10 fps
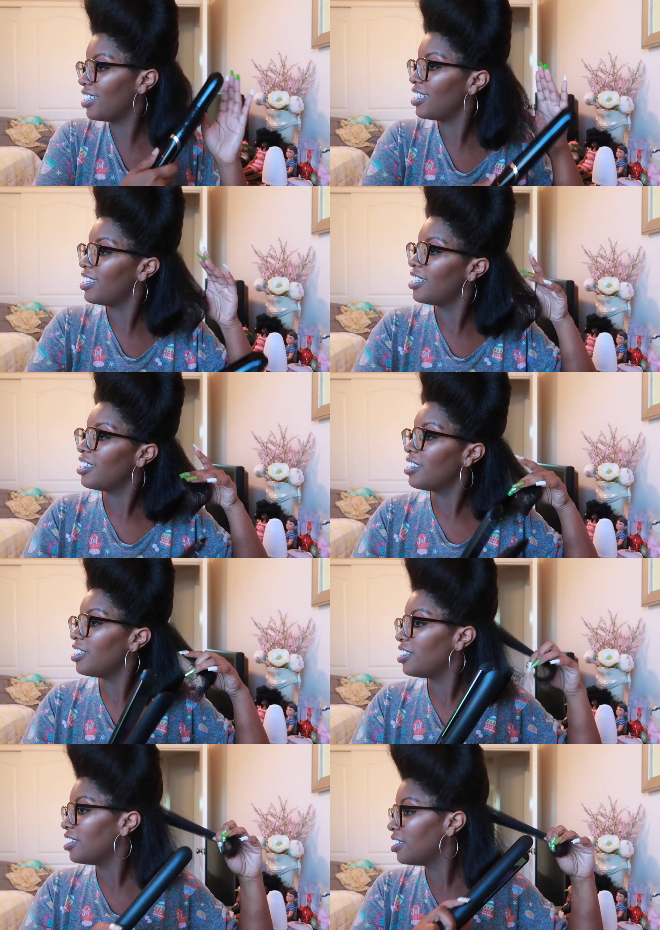
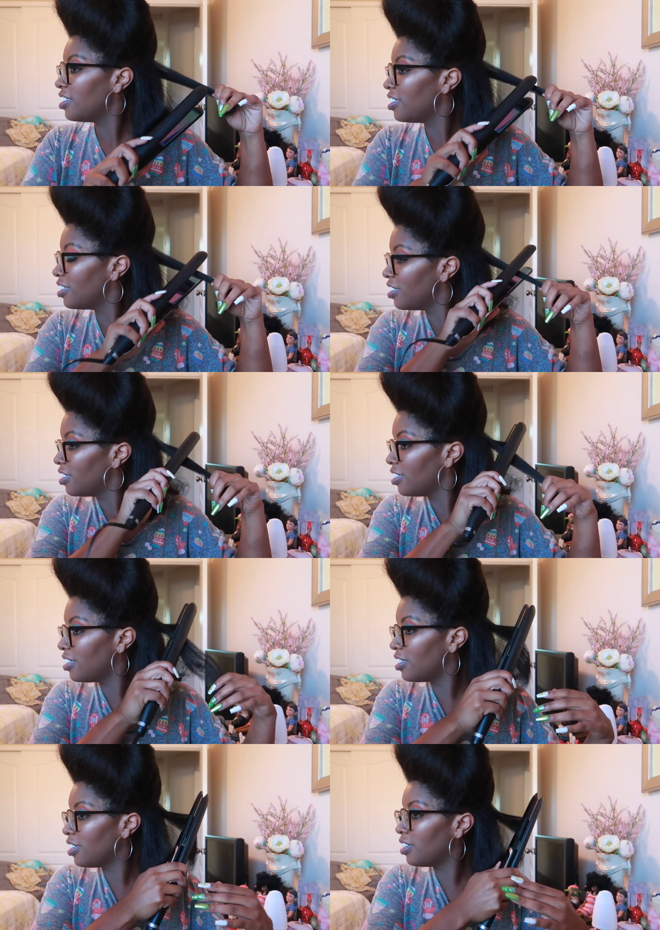
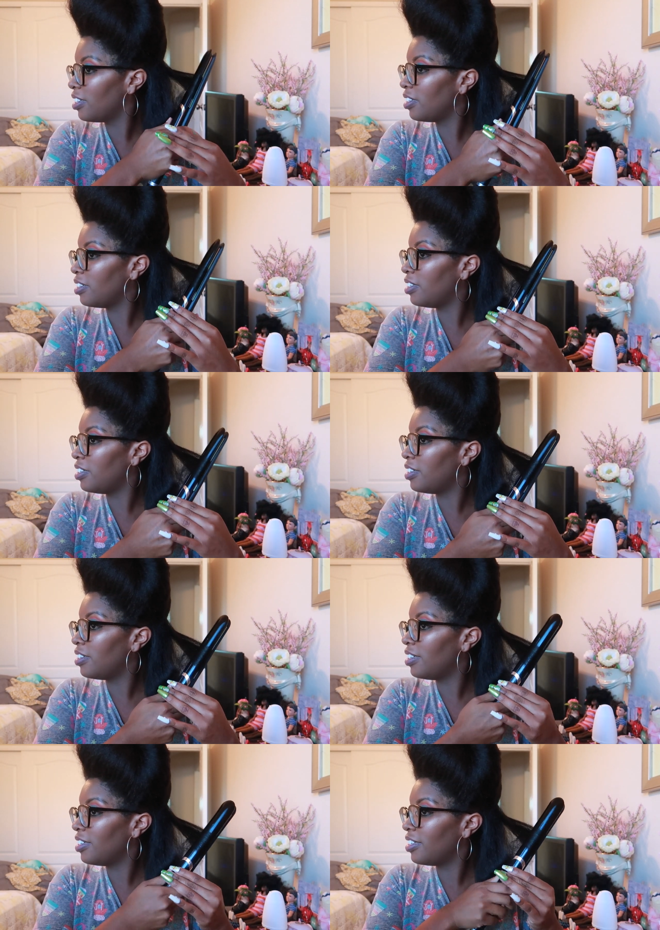
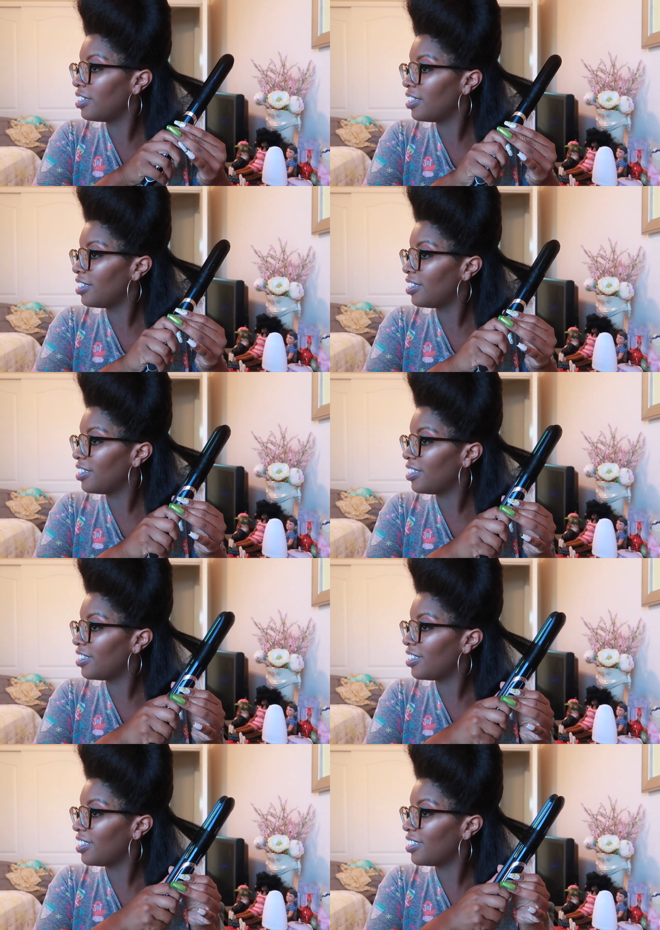
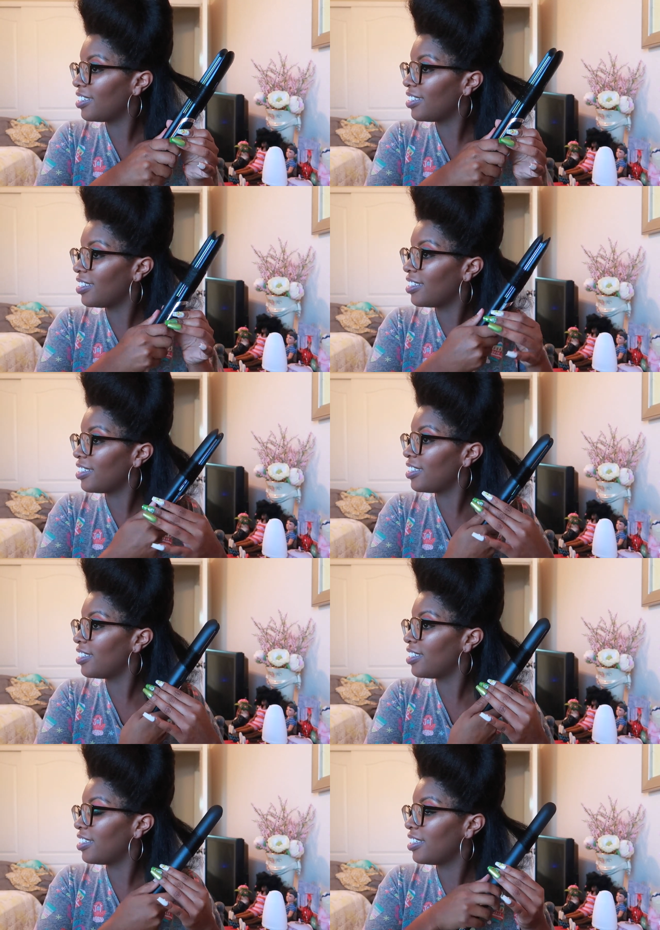
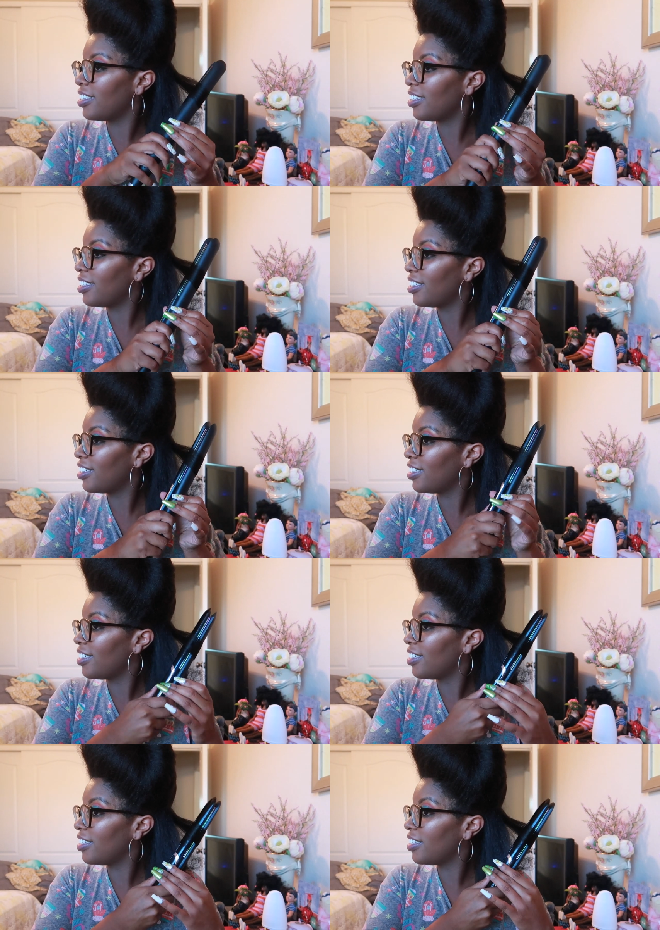
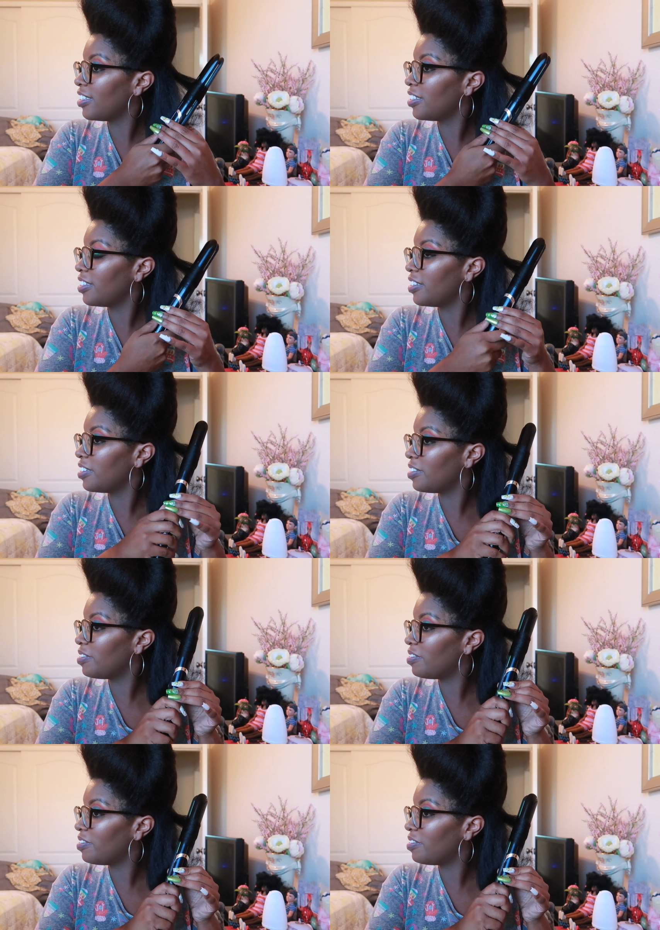(no one is talking)